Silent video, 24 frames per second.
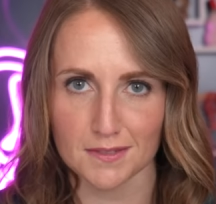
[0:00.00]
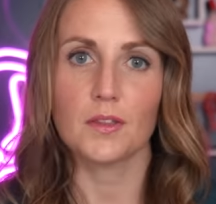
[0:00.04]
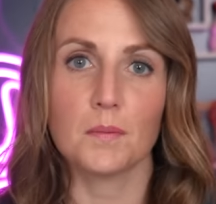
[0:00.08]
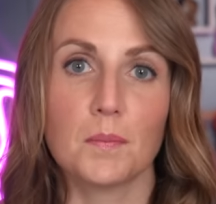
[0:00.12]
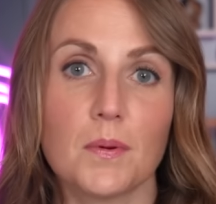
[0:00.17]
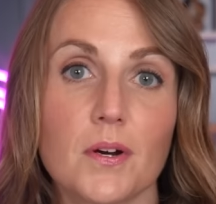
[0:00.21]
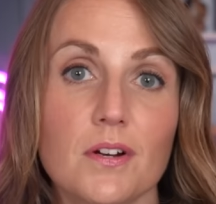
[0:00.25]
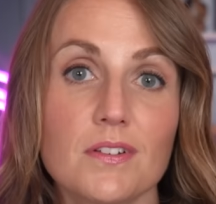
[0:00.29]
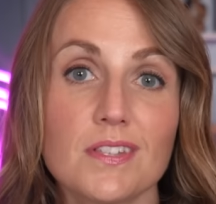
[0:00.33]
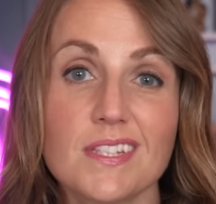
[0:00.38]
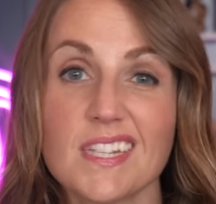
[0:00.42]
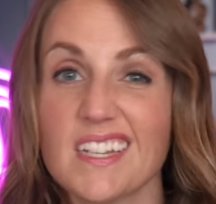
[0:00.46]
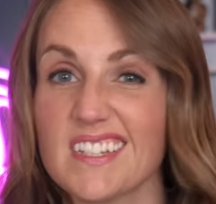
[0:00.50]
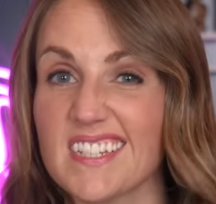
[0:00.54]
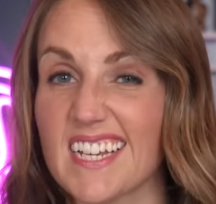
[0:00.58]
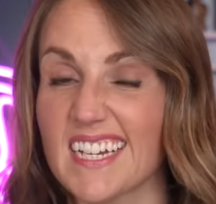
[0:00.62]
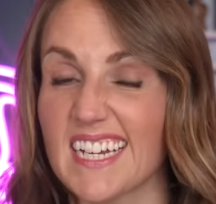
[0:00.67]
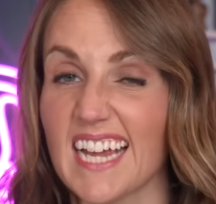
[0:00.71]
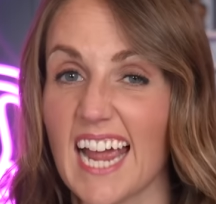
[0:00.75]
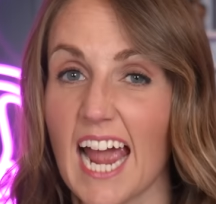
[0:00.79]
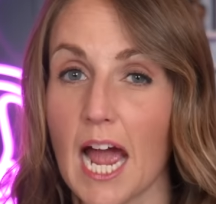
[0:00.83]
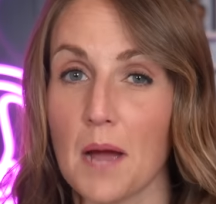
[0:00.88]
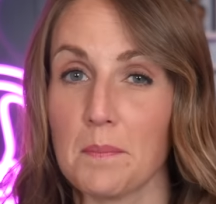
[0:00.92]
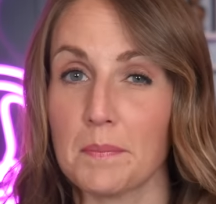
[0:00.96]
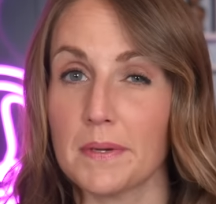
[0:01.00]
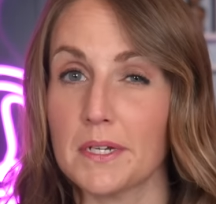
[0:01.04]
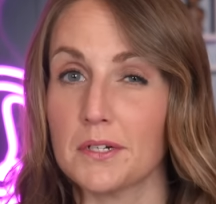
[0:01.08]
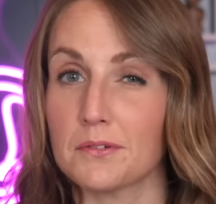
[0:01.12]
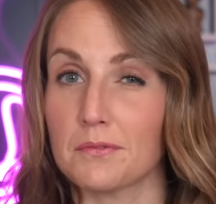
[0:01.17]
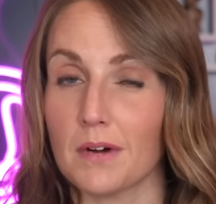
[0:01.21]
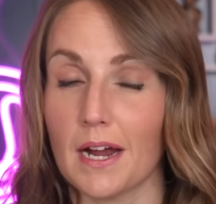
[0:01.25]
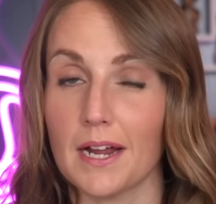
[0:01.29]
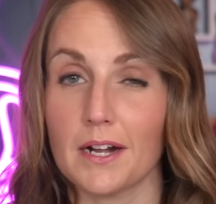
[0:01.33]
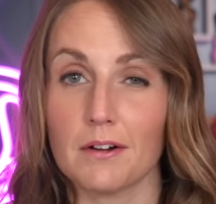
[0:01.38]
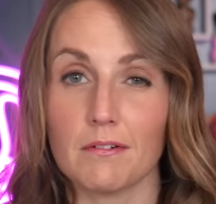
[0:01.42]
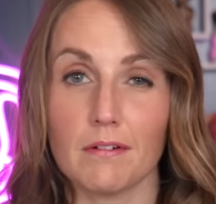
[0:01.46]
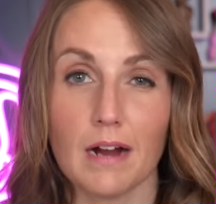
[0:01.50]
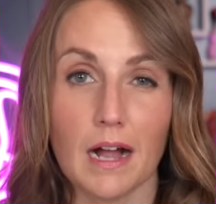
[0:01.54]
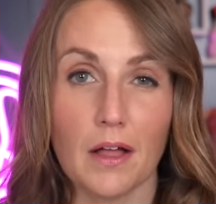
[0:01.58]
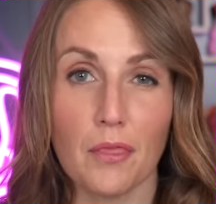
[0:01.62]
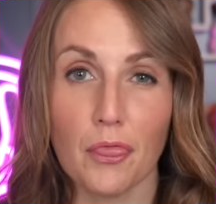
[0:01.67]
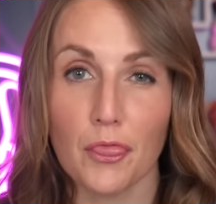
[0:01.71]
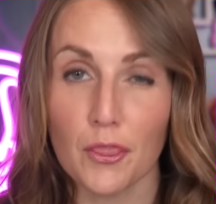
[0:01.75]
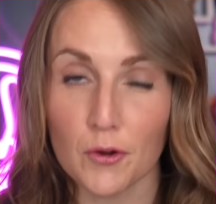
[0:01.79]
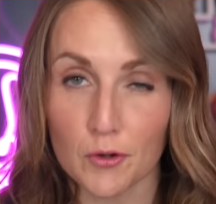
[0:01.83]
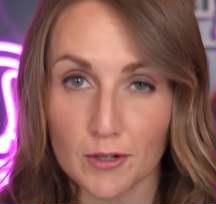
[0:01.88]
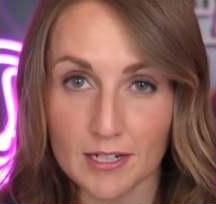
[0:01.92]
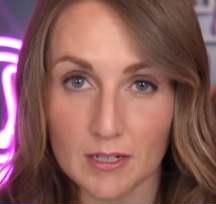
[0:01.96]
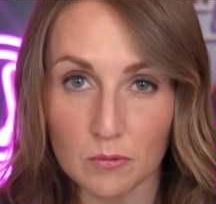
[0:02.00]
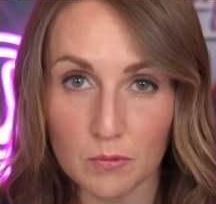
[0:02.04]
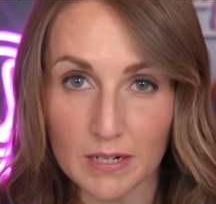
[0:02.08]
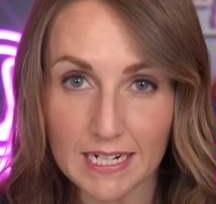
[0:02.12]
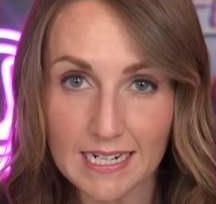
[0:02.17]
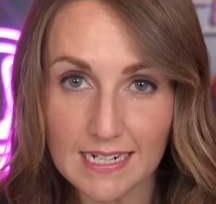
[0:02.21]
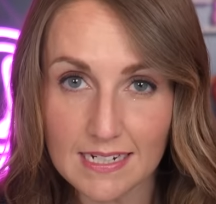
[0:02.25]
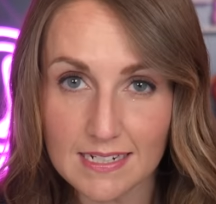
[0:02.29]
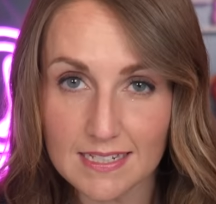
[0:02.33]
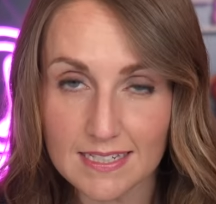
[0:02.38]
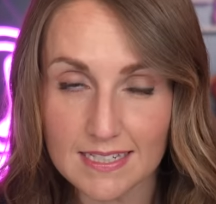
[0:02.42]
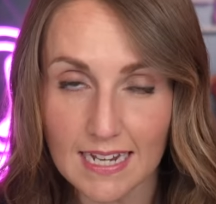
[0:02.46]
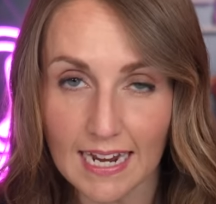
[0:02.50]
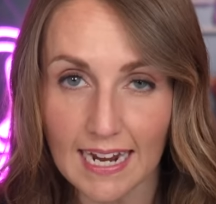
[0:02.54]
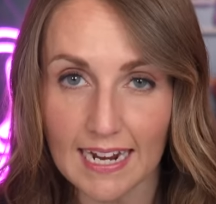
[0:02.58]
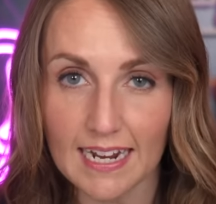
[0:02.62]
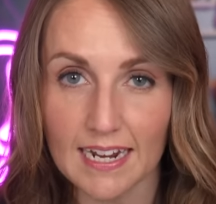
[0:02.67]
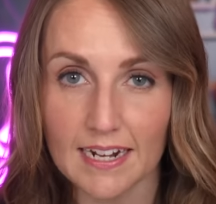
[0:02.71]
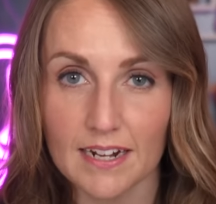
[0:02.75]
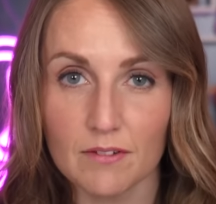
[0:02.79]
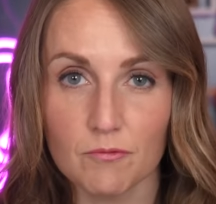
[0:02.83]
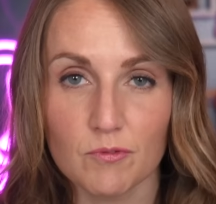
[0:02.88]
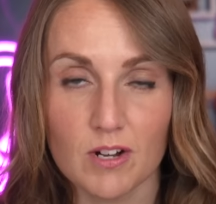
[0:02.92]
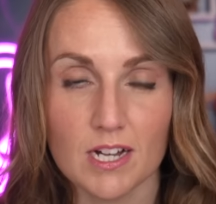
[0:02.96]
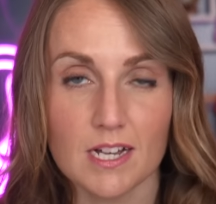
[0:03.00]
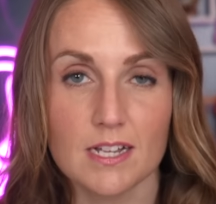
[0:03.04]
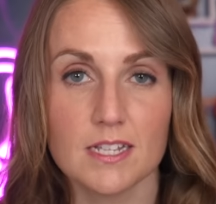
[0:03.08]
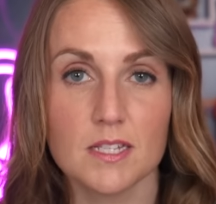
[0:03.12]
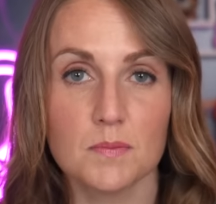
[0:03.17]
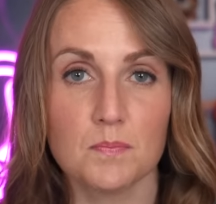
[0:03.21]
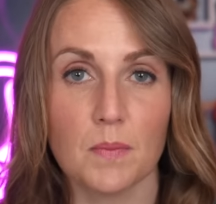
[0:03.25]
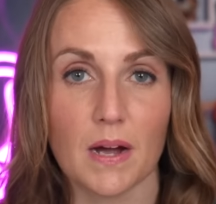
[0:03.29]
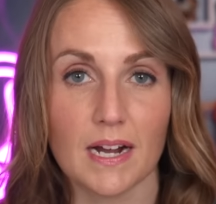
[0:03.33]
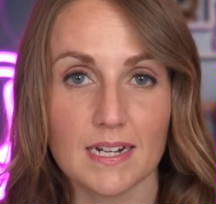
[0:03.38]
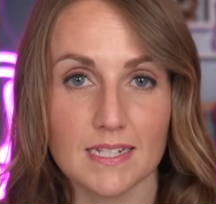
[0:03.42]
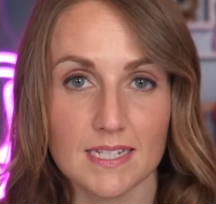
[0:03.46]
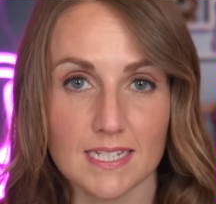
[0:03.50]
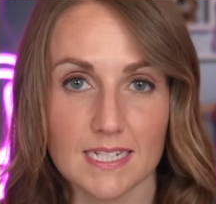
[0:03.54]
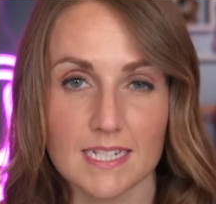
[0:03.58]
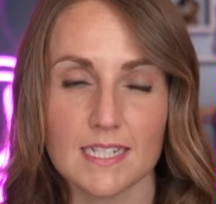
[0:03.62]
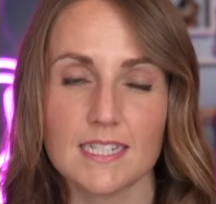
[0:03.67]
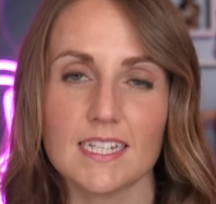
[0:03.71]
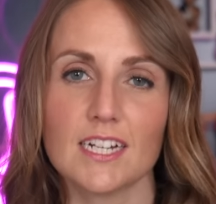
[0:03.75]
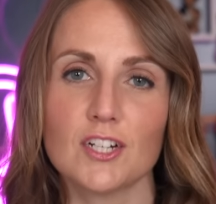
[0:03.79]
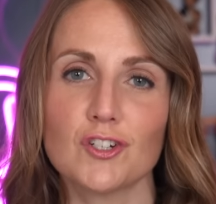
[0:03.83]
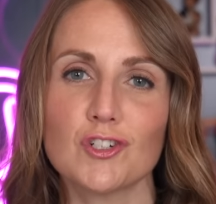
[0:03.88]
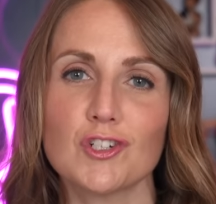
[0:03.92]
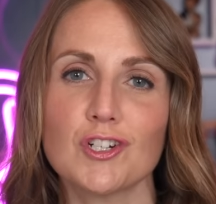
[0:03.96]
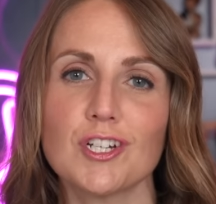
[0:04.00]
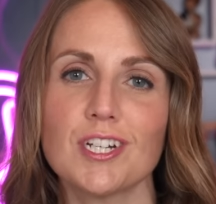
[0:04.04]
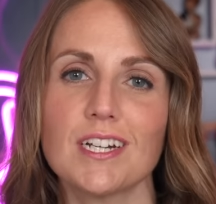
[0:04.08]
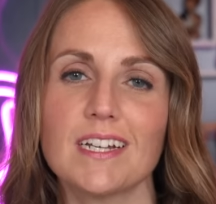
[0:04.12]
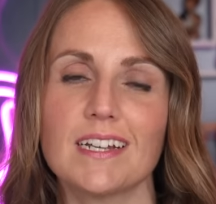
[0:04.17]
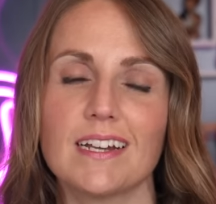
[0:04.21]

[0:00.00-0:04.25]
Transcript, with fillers: The birth sounds like it happened right around 30 weeks and was by C section,